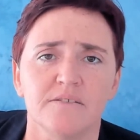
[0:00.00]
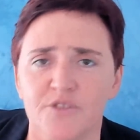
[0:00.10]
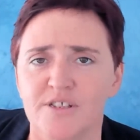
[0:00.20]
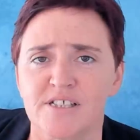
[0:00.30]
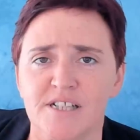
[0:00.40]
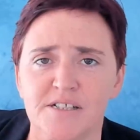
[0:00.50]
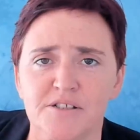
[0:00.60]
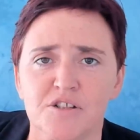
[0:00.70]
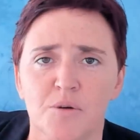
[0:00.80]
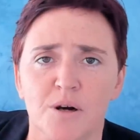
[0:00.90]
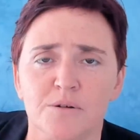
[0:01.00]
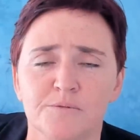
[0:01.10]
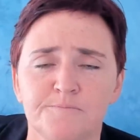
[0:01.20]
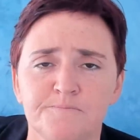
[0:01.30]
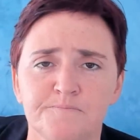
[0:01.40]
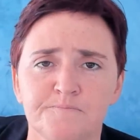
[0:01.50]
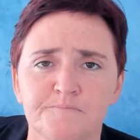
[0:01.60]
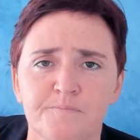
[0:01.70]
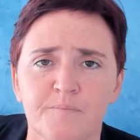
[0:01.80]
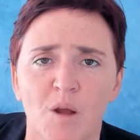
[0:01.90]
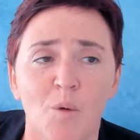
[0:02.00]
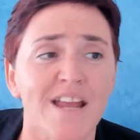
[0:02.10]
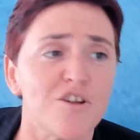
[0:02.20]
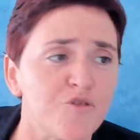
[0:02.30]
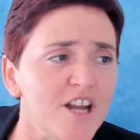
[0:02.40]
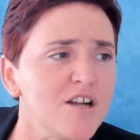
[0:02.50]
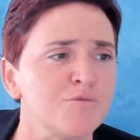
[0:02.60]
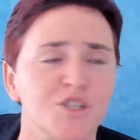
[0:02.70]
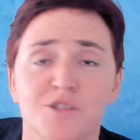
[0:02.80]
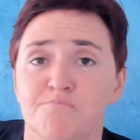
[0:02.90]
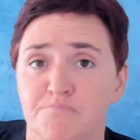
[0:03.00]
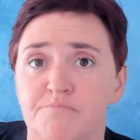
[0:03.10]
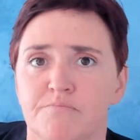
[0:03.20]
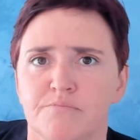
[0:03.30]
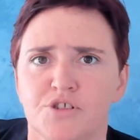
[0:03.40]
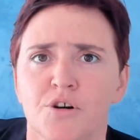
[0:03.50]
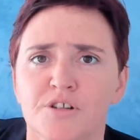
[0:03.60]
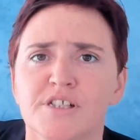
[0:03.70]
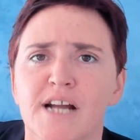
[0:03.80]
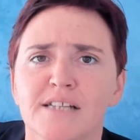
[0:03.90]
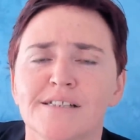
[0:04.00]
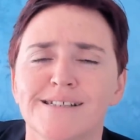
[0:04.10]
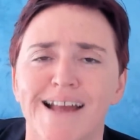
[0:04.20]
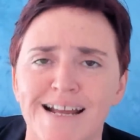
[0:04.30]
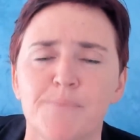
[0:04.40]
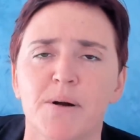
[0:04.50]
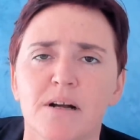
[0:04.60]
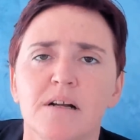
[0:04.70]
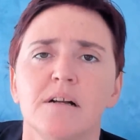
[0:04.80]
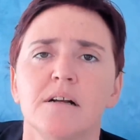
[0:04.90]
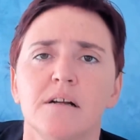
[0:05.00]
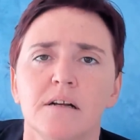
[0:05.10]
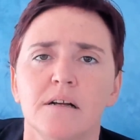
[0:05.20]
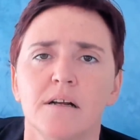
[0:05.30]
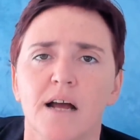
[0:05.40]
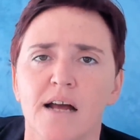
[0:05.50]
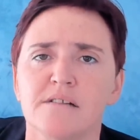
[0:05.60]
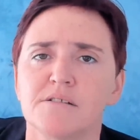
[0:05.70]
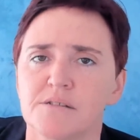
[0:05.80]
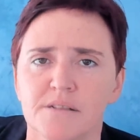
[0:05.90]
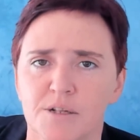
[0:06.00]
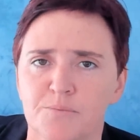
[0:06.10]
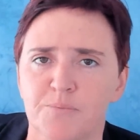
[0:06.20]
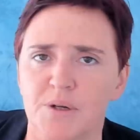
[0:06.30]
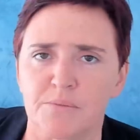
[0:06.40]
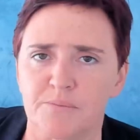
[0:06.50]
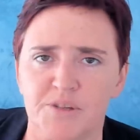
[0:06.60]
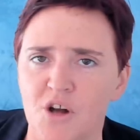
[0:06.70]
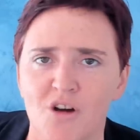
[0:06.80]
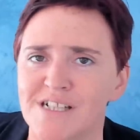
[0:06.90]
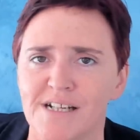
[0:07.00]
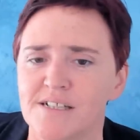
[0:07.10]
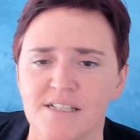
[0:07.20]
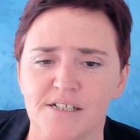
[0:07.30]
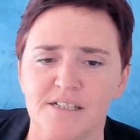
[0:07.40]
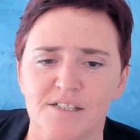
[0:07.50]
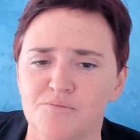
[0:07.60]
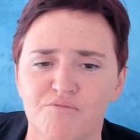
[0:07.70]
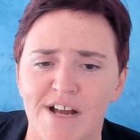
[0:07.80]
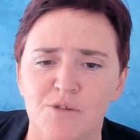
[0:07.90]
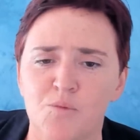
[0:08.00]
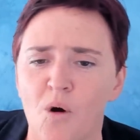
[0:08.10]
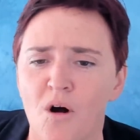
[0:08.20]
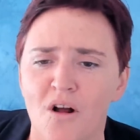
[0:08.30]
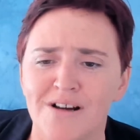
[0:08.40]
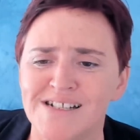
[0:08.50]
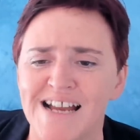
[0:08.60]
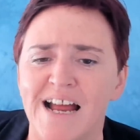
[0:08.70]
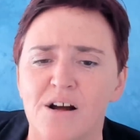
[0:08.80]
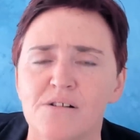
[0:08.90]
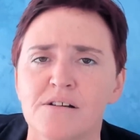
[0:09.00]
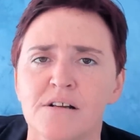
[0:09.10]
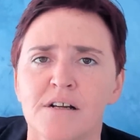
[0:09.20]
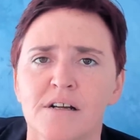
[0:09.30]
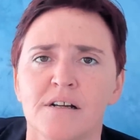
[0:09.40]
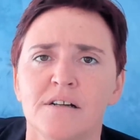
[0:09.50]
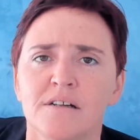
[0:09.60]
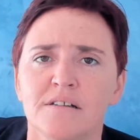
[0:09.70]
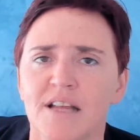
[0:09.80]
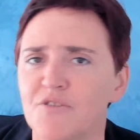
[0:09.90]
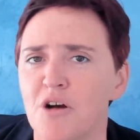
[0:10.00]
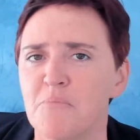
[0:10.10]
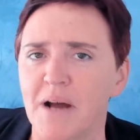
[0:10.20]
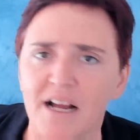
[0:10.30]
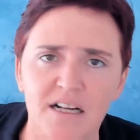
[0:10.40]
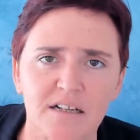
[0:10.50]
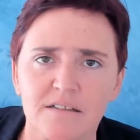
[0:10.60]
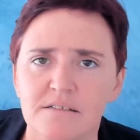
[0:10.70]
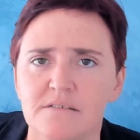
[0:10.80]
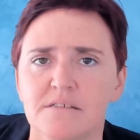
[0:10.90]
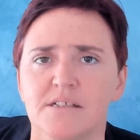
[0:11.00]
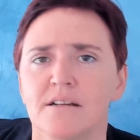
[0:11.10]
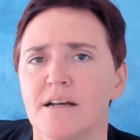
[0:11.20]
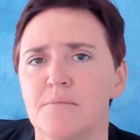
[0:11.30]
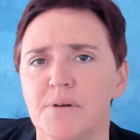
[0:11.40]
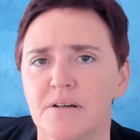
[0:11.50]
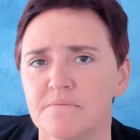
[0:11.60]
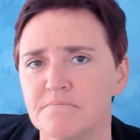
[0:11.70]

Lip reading: for the status quo. Wakefield, which turned against Labour and it knocked this red wall down, they've gone back to Labour.